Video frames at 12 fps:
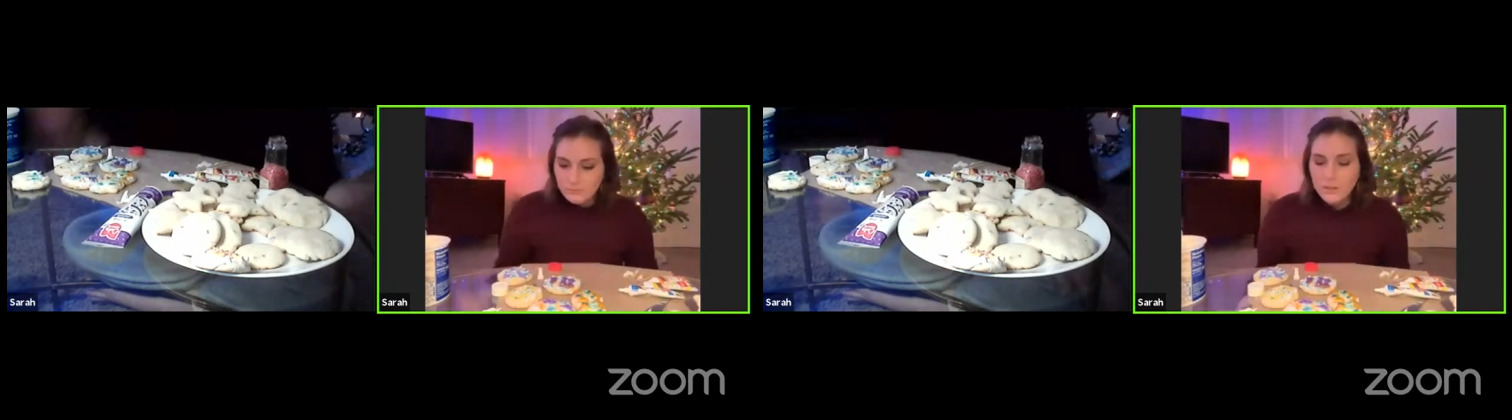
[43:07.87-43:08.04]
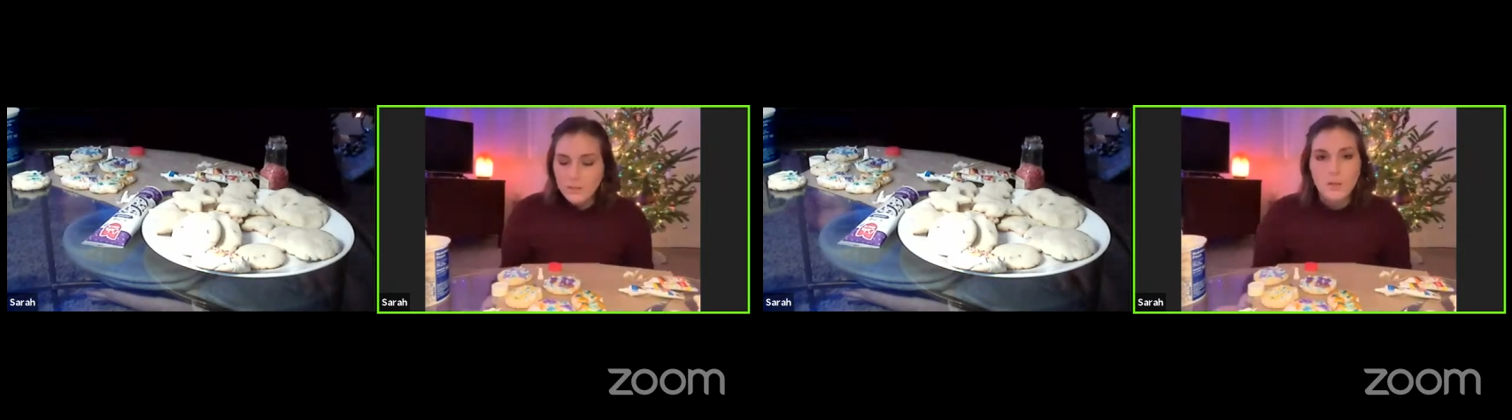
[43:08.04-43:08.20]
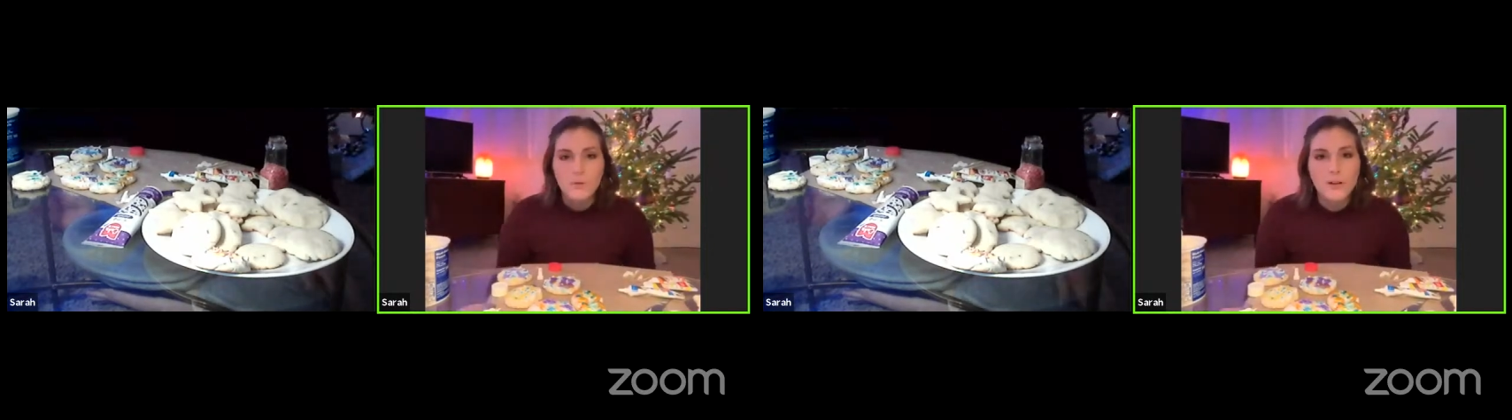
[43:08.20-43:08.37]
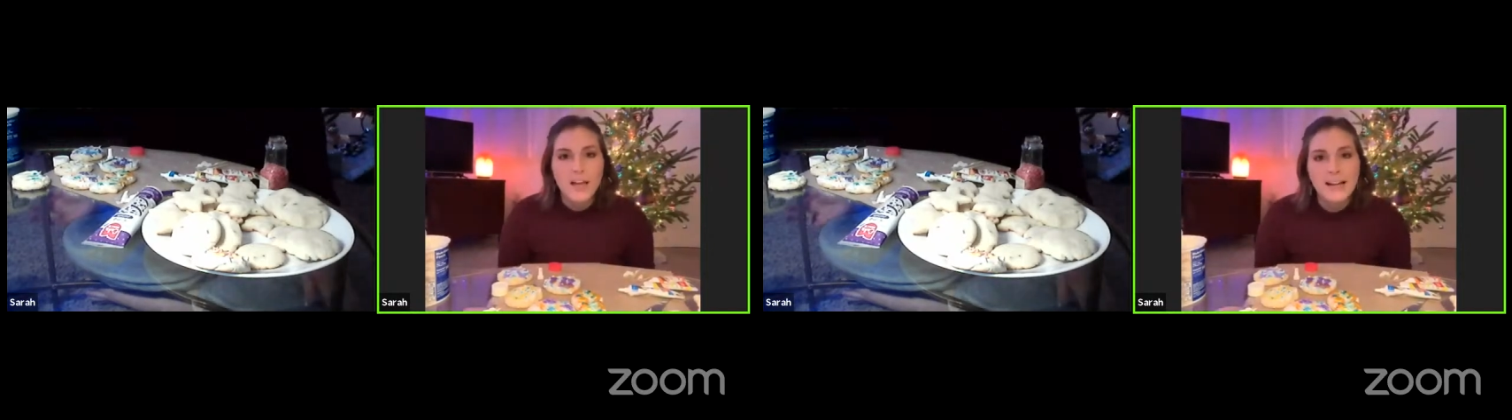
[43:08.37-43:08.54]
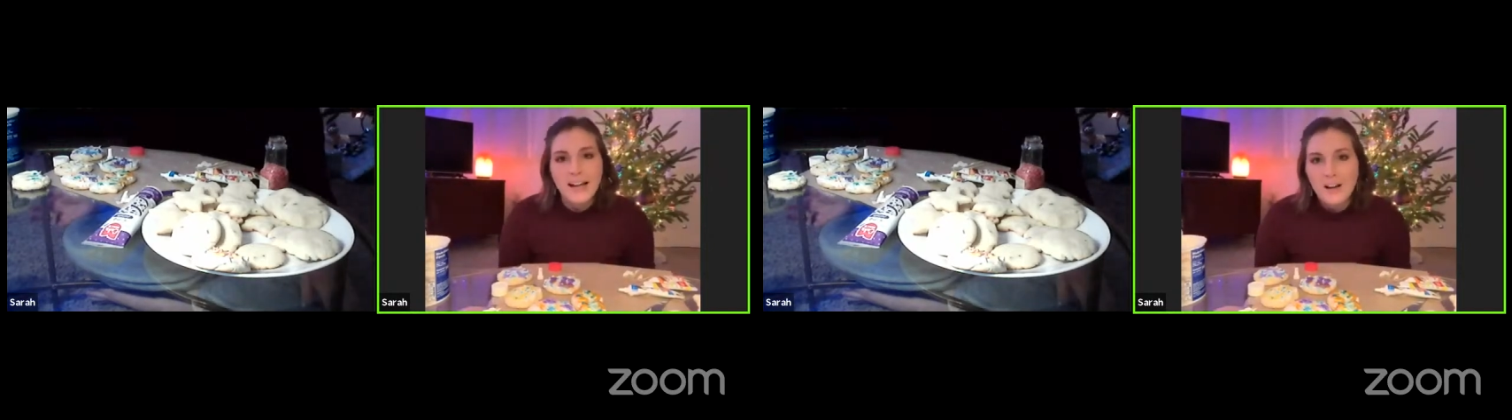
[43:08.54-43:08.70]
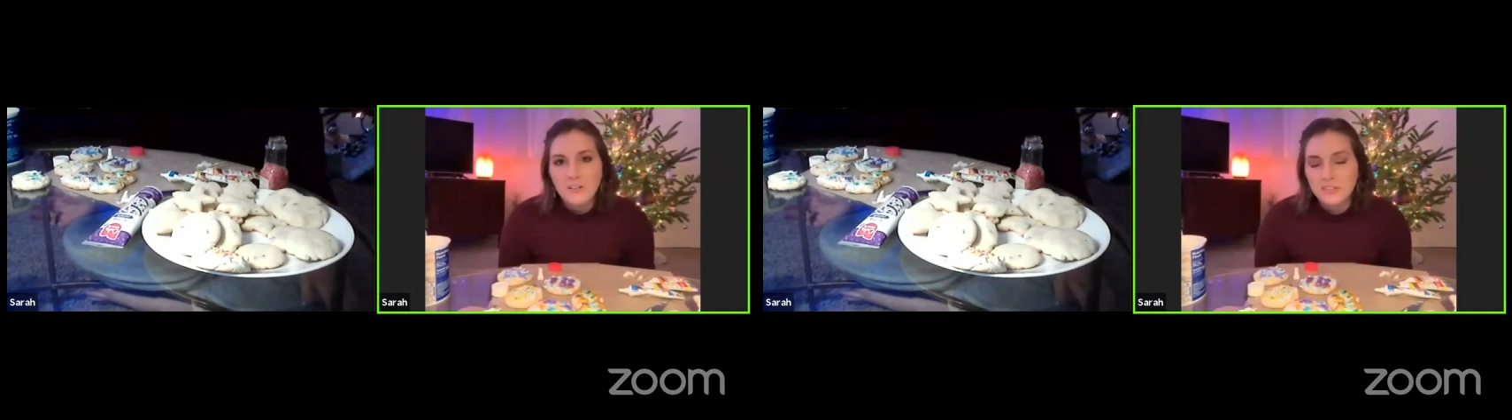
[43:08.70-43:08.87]
maybe we'll hang
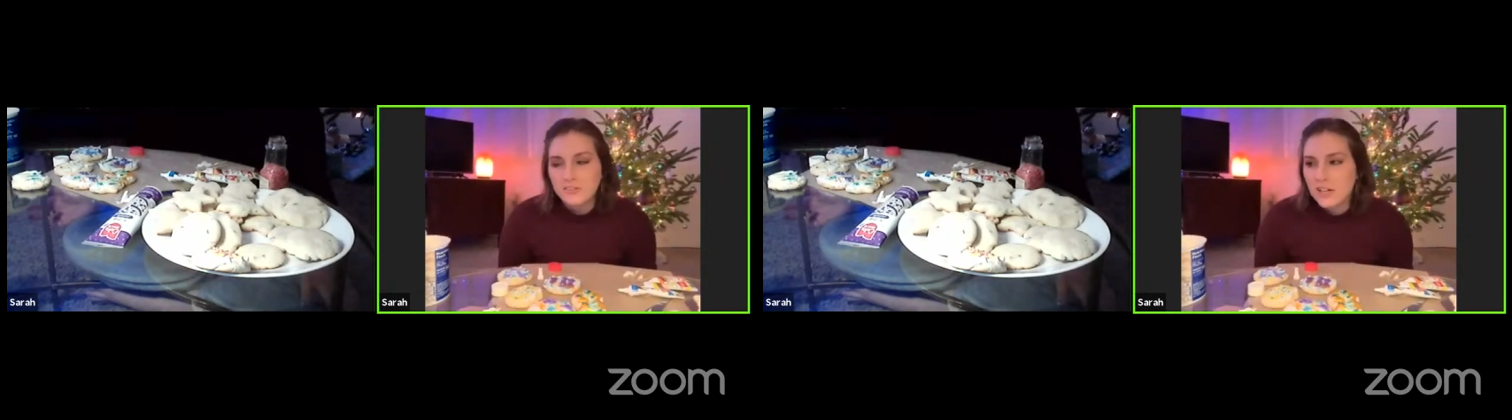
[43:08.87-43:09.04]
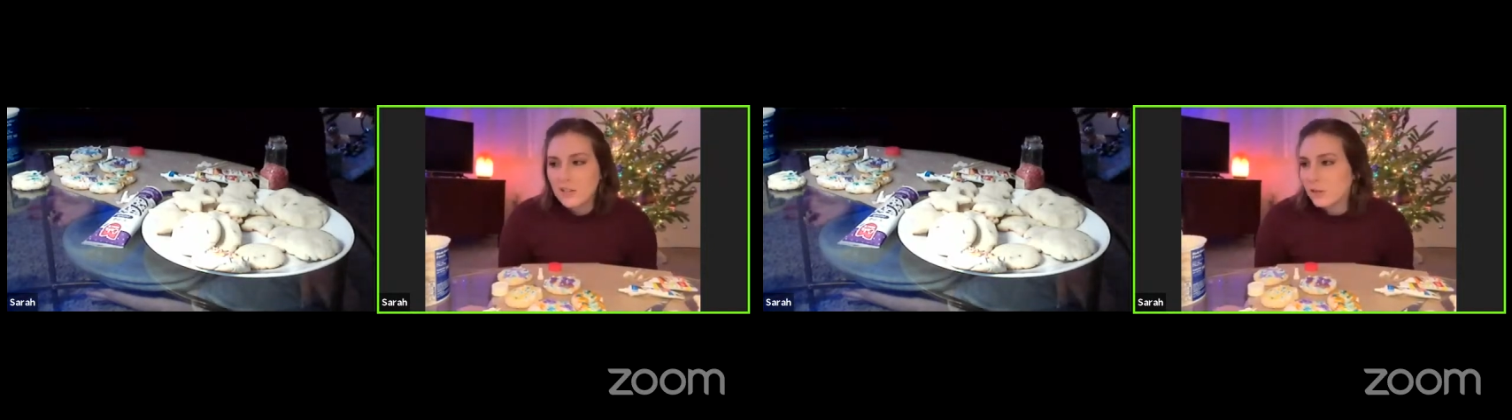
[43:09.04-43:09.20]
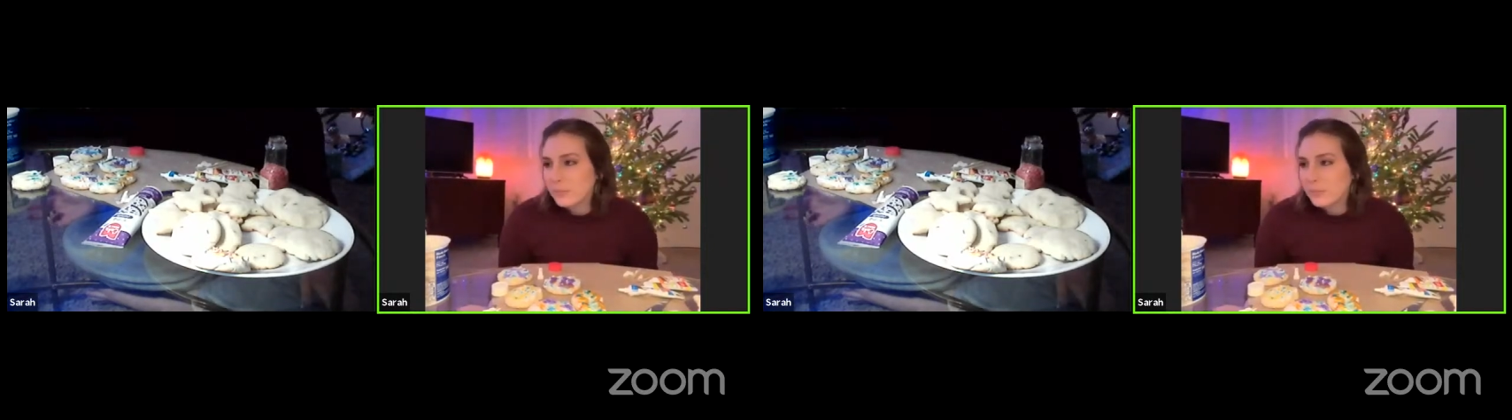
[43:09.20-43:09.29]
out for 5 more